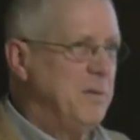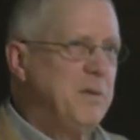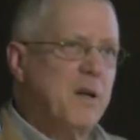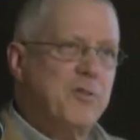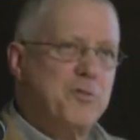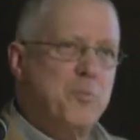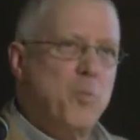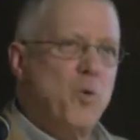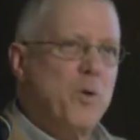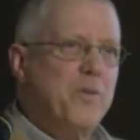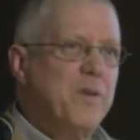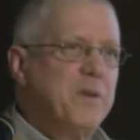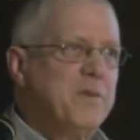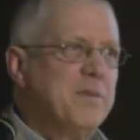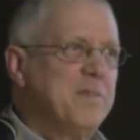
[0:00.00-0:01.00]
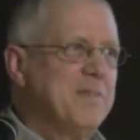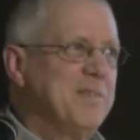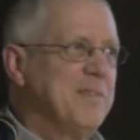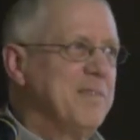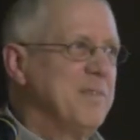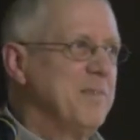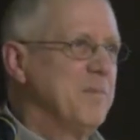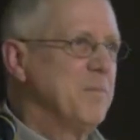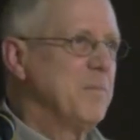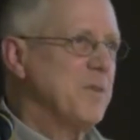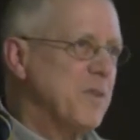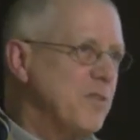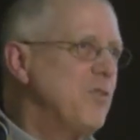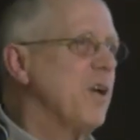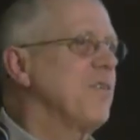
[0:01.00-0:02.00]
does more than
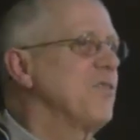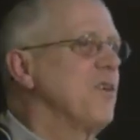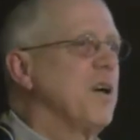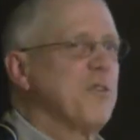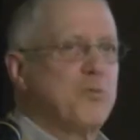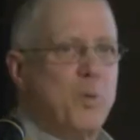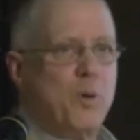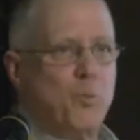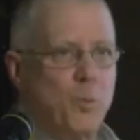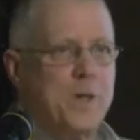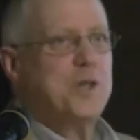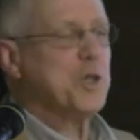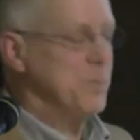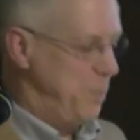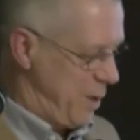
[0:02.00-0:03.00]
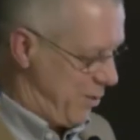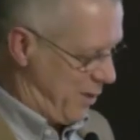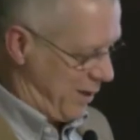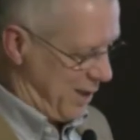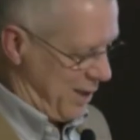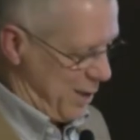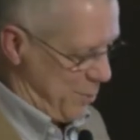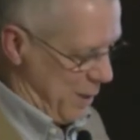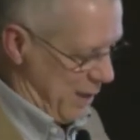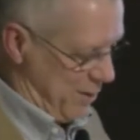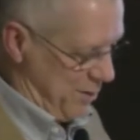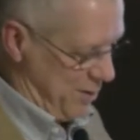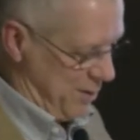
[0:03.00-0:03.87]
suggest to us what we should be thinking about.